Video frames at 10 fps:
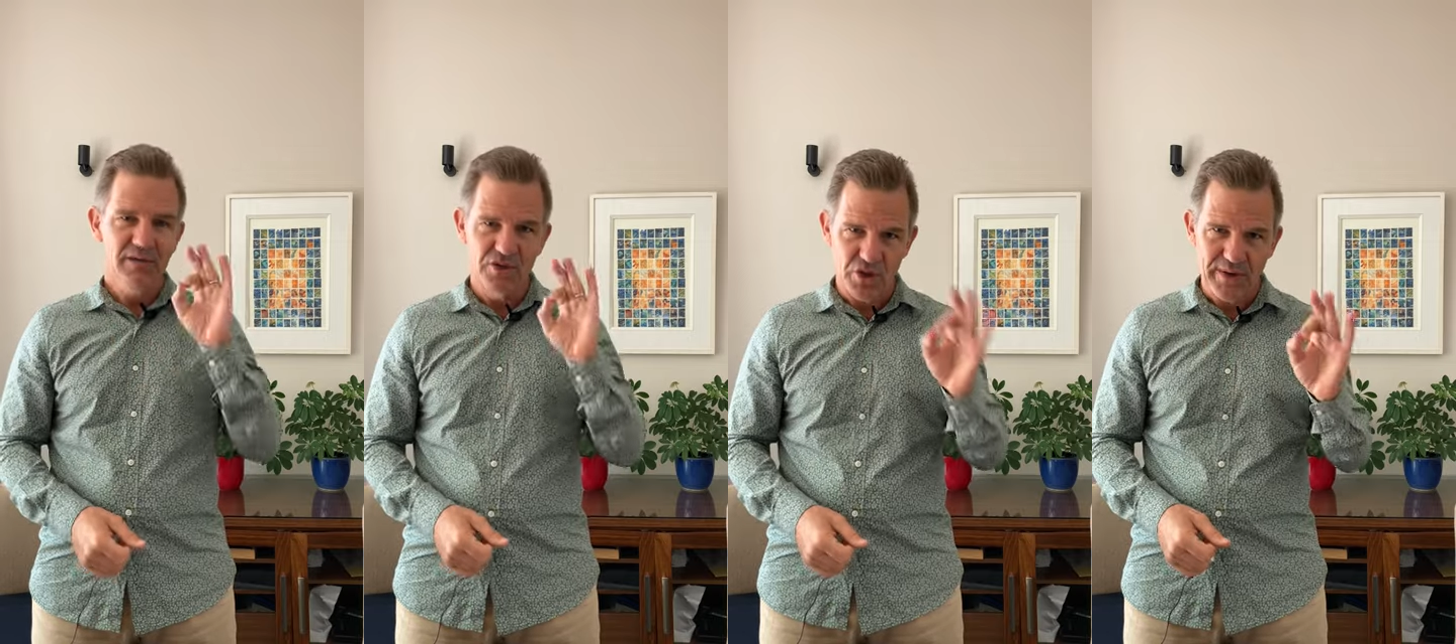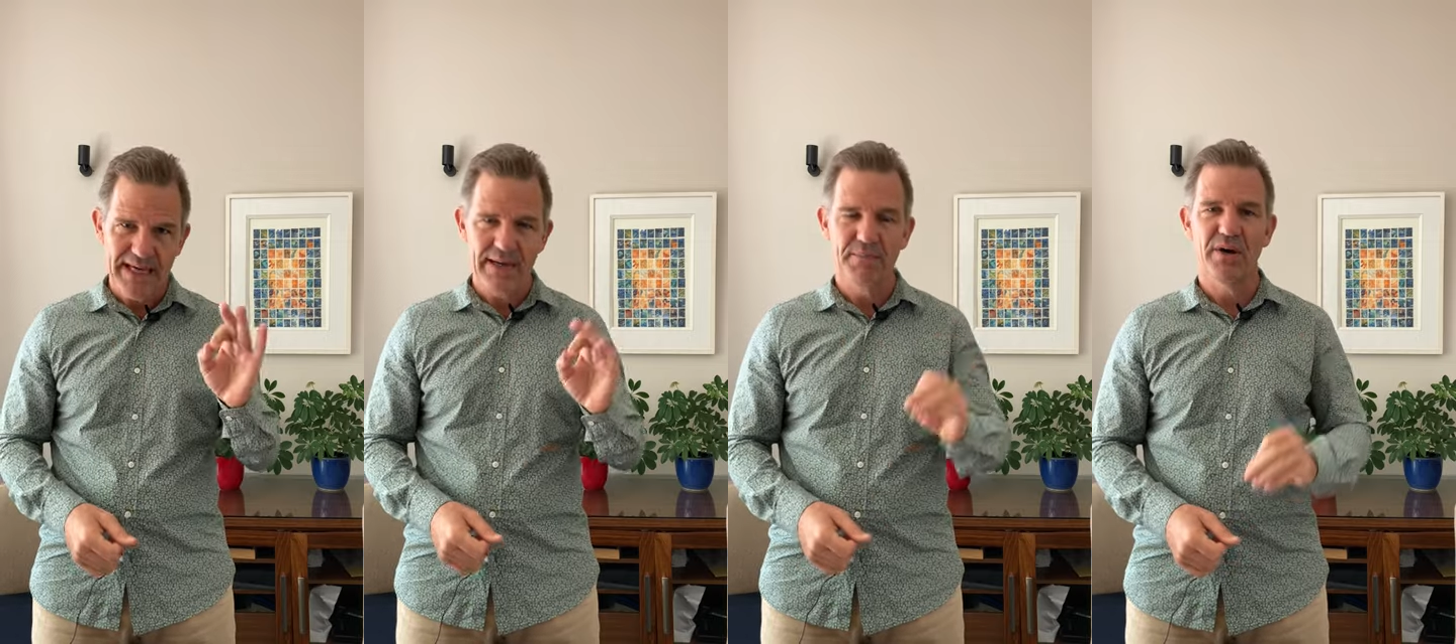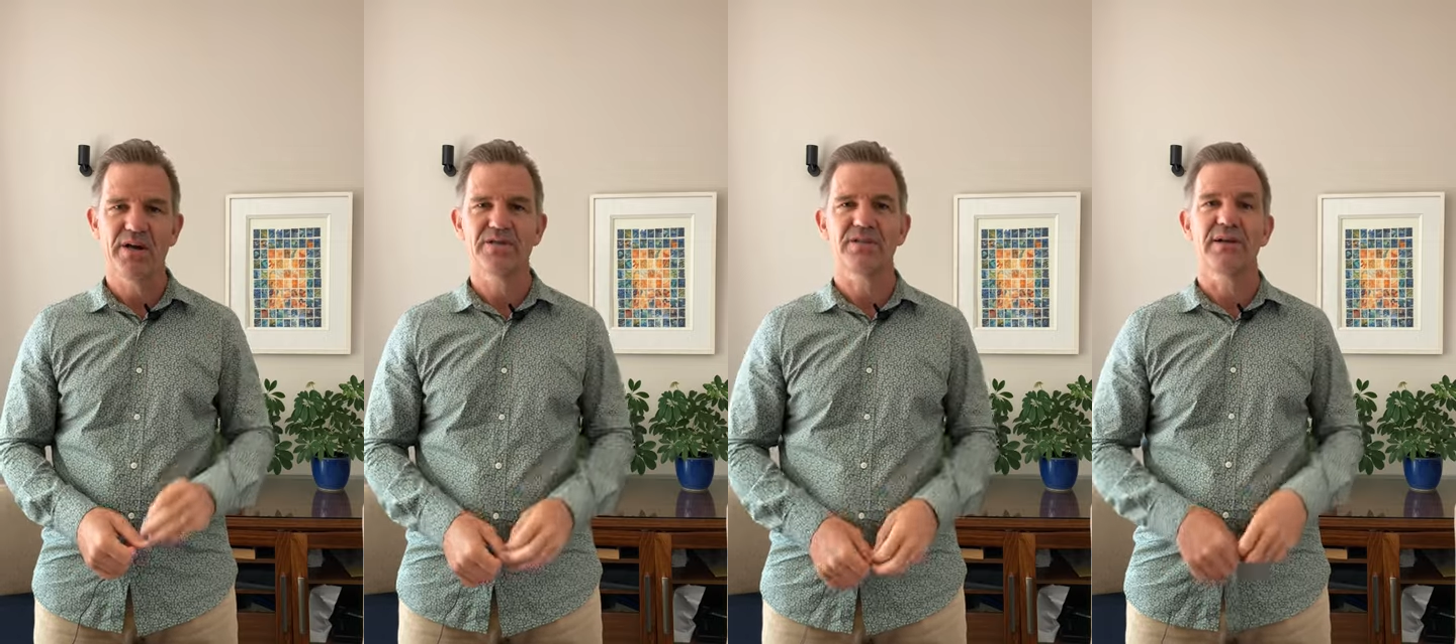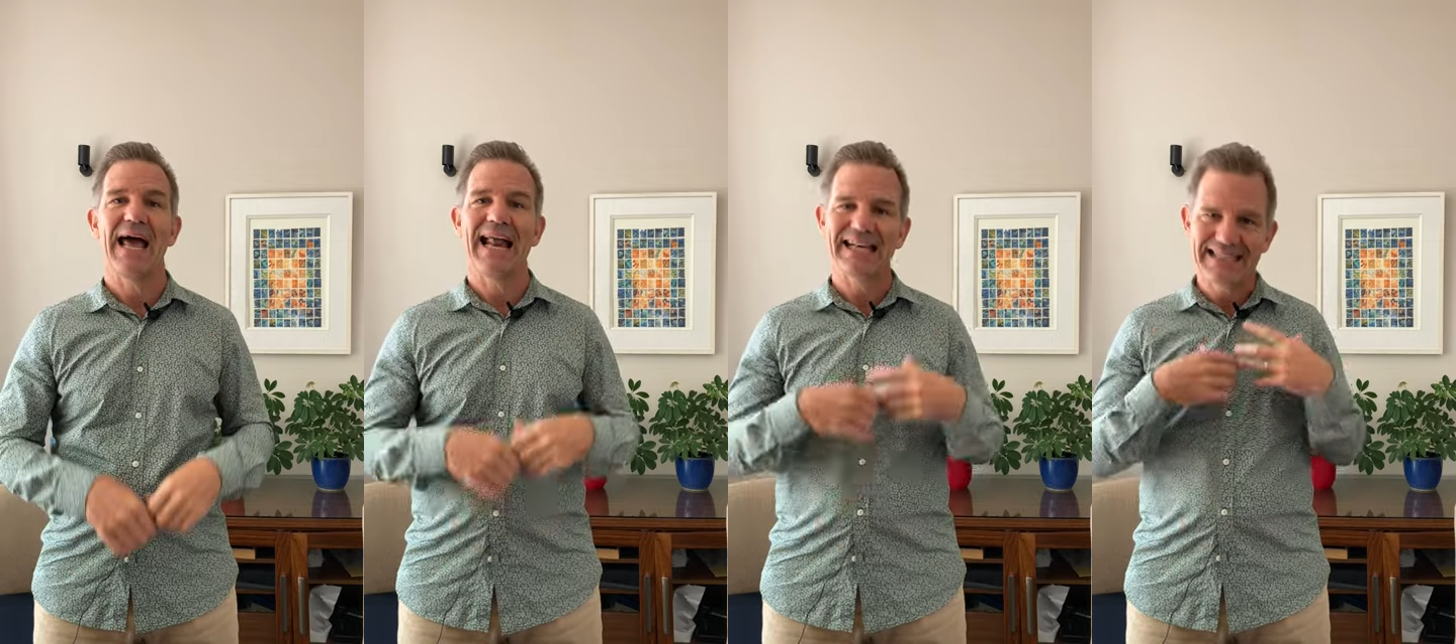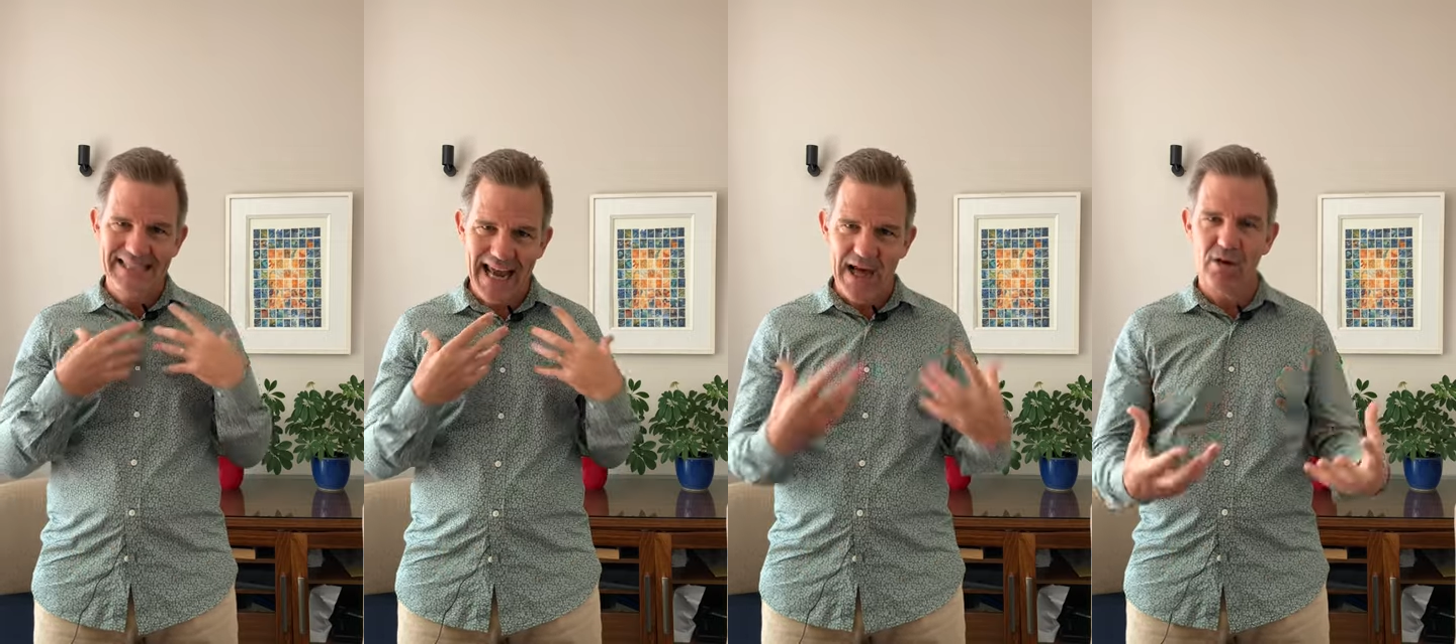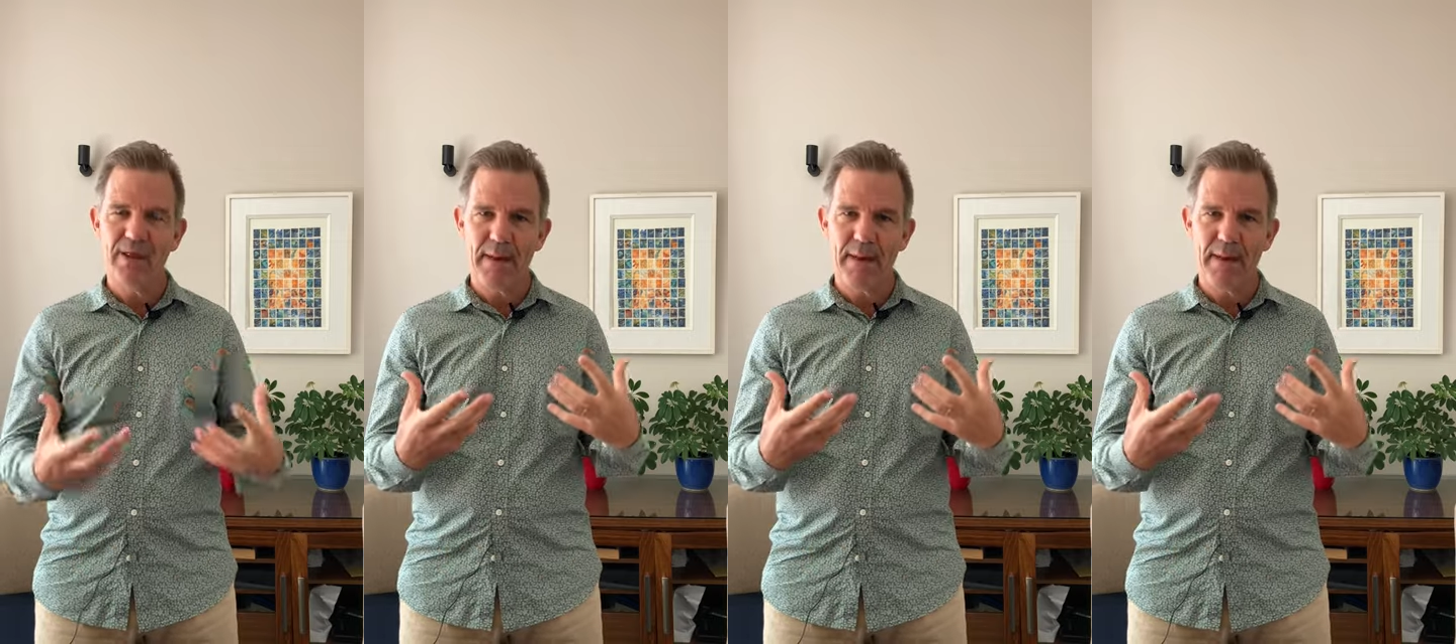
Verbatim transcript: do it in person, and tell